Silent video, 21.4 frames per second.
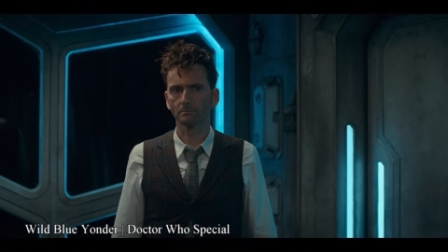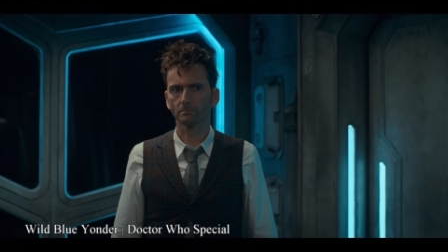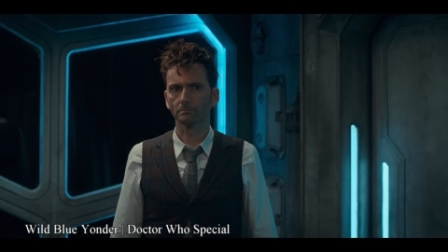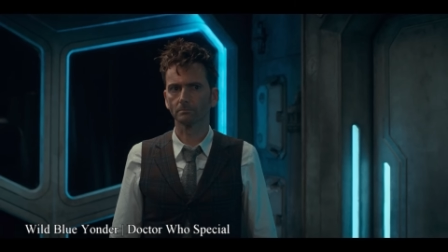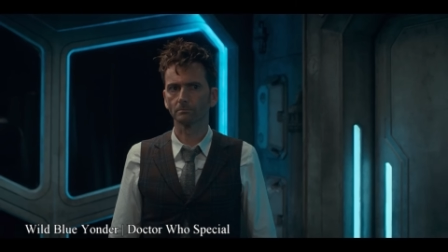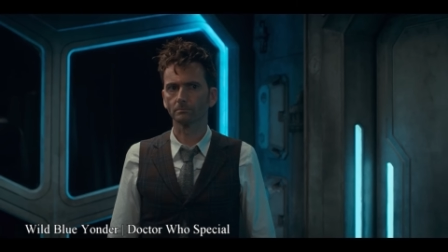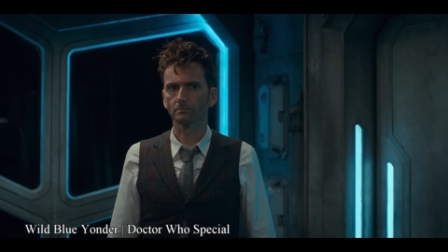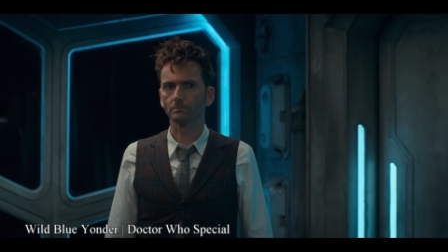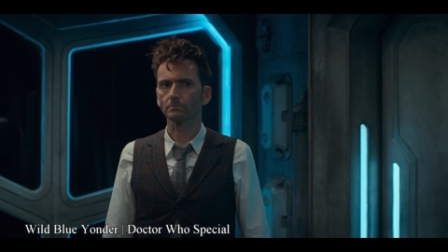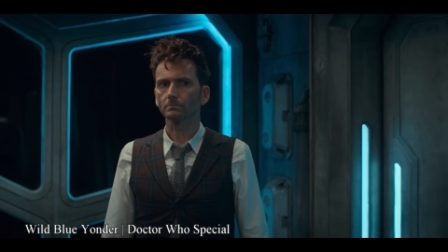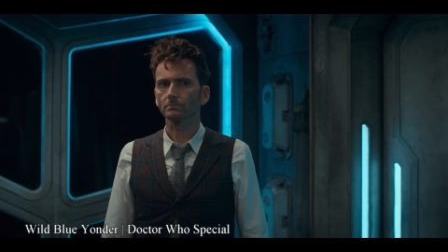
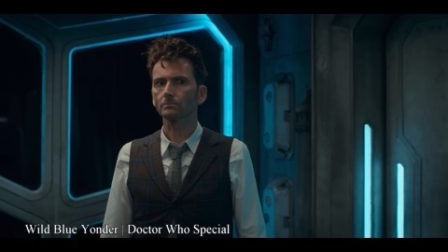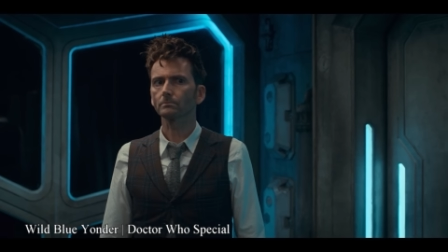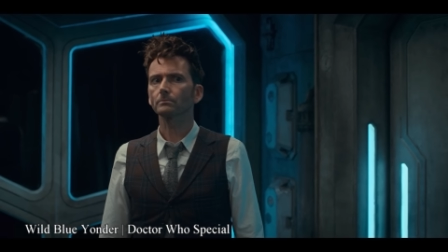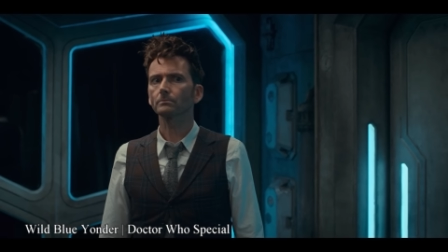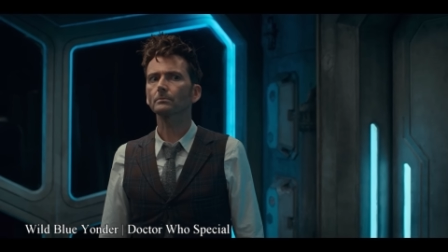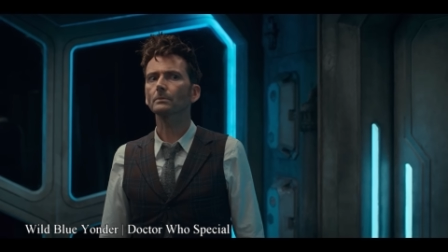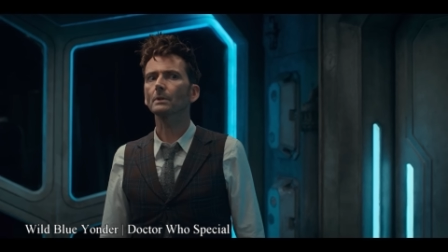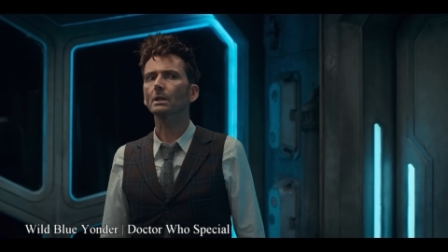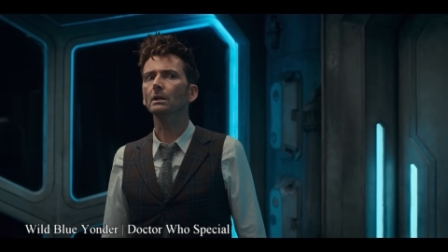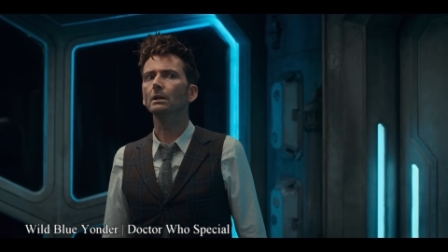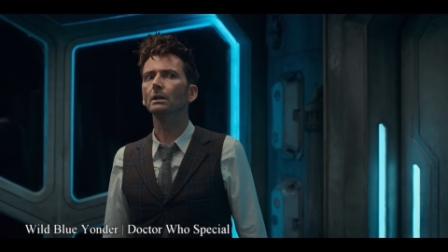That's what the
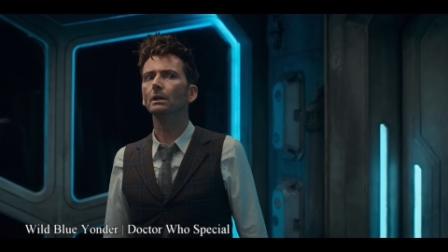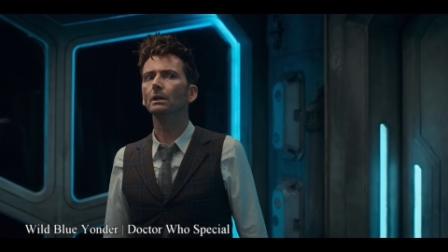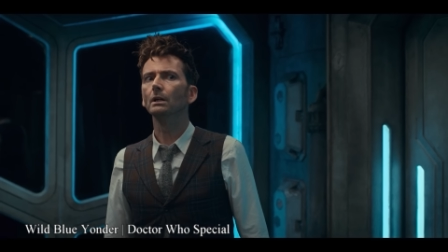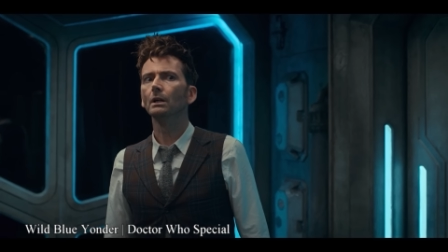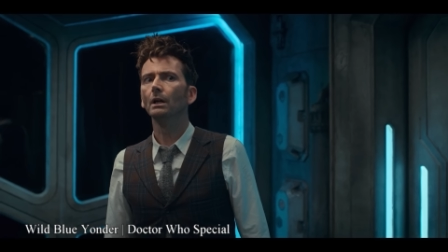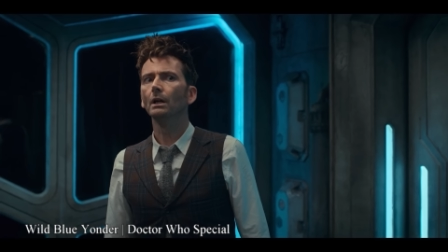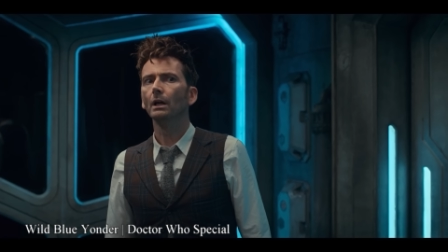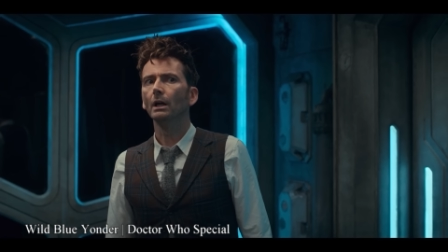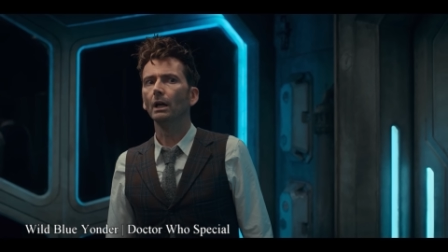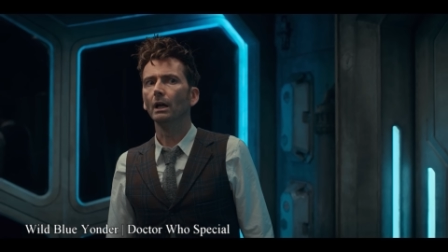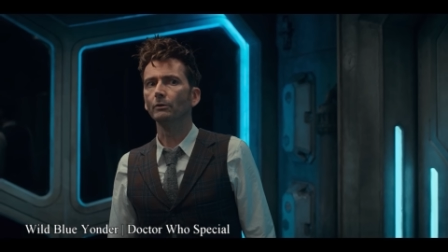specials were
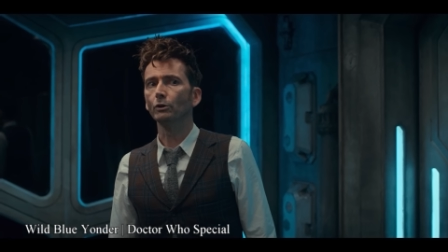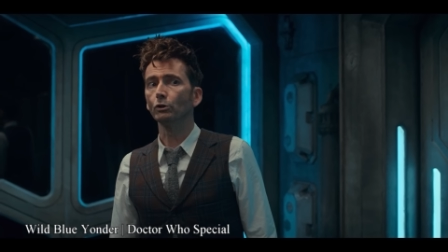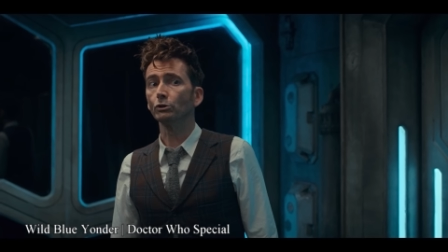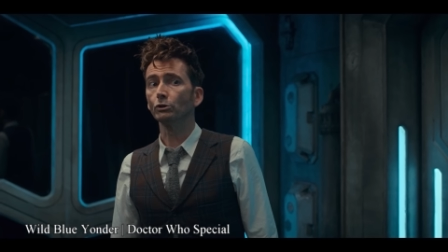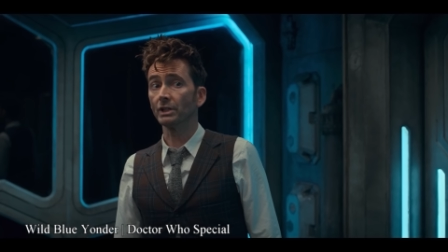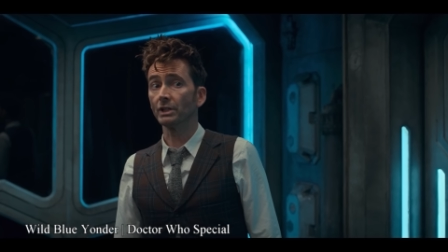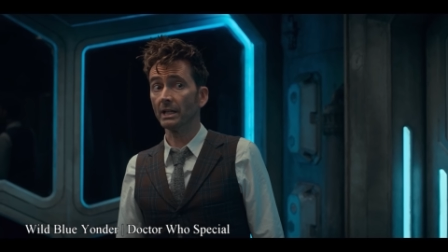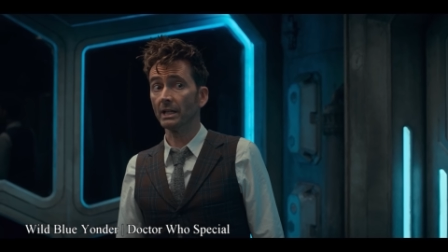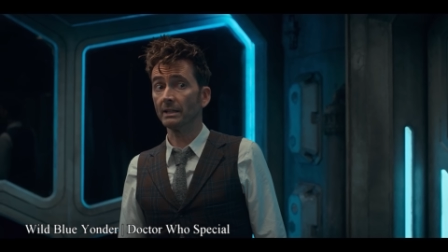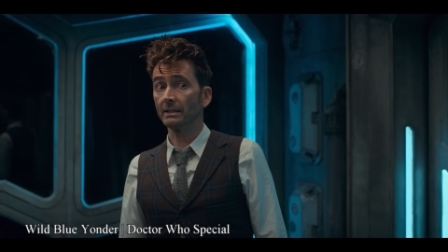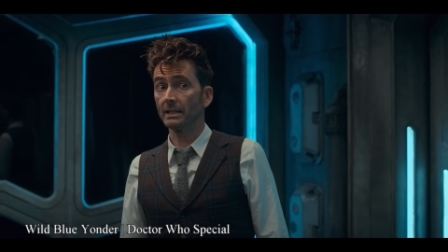for.
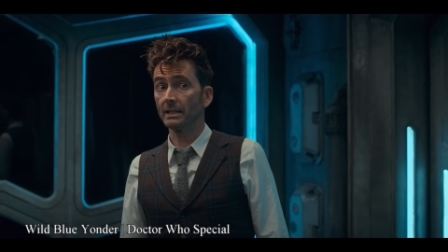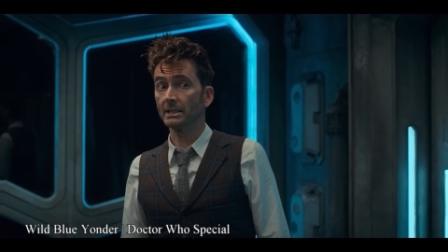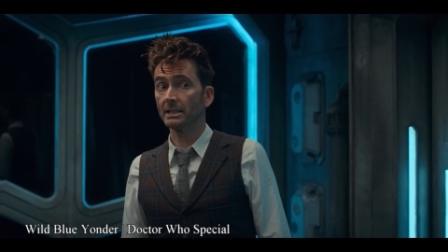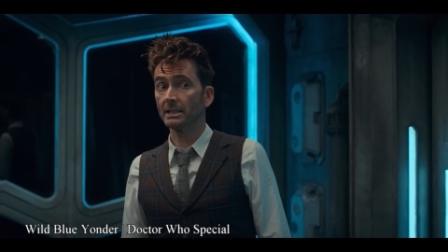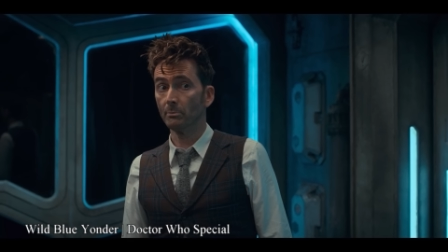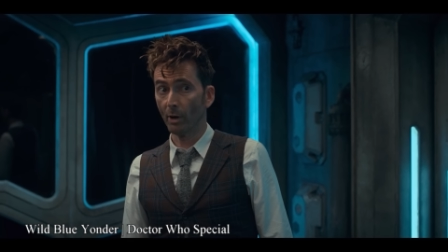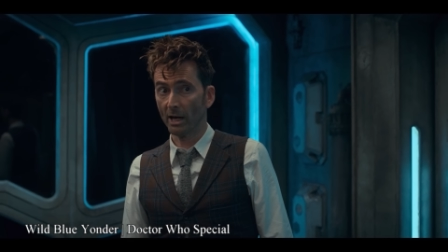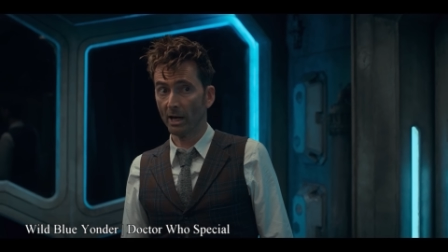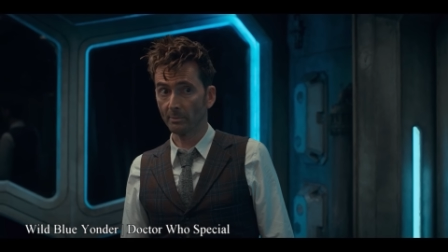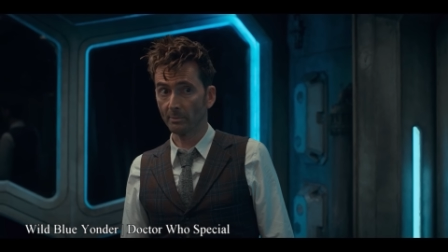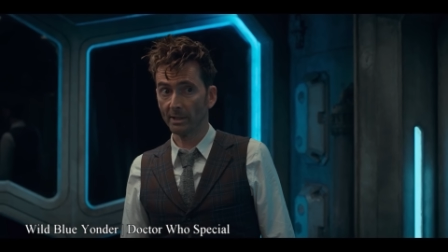
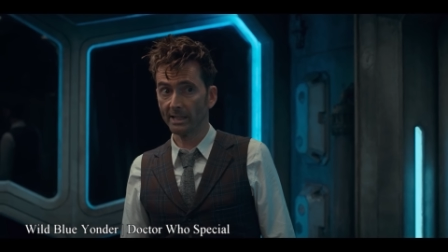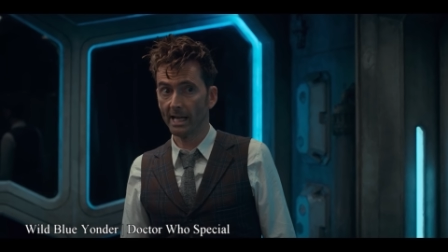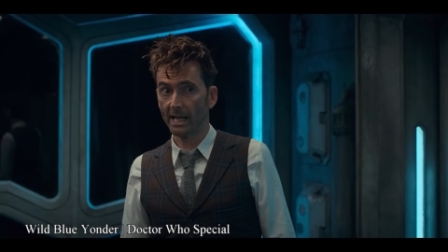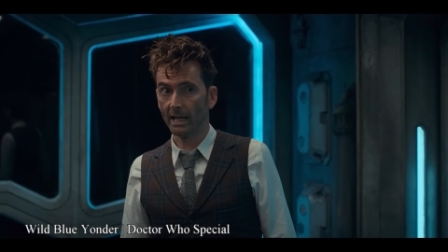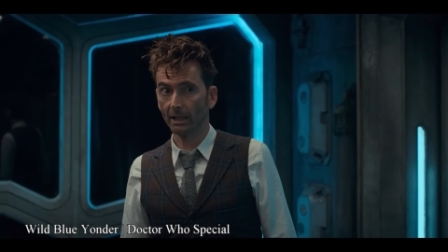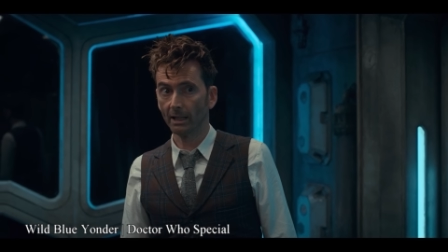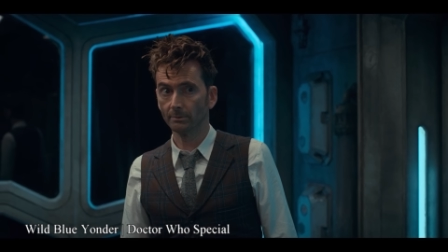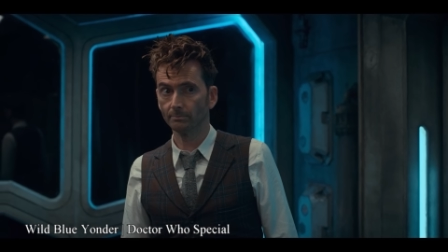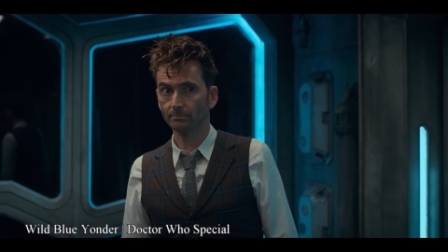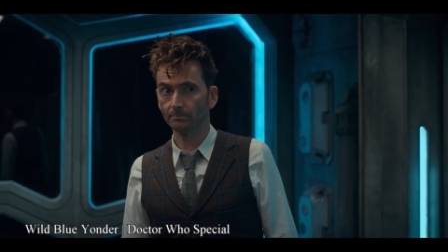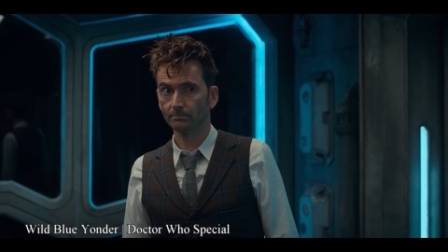That's what
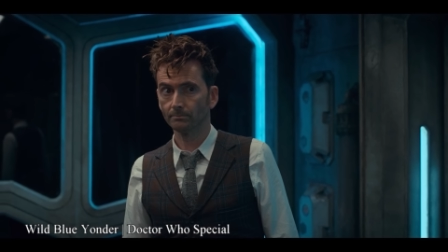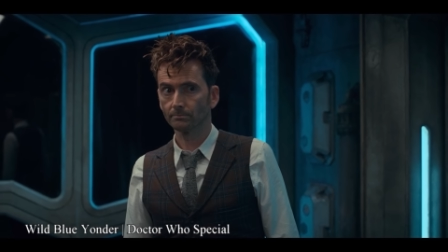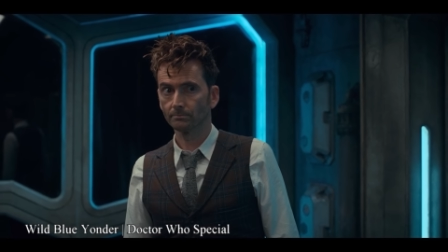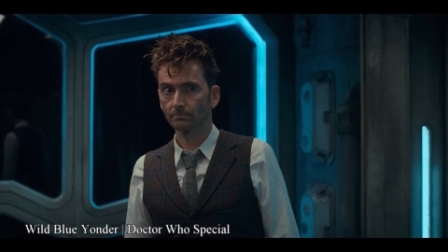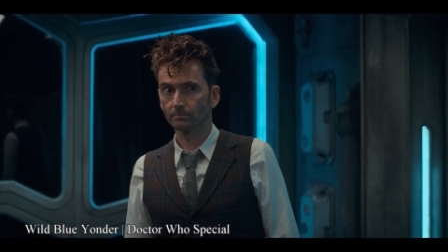bringing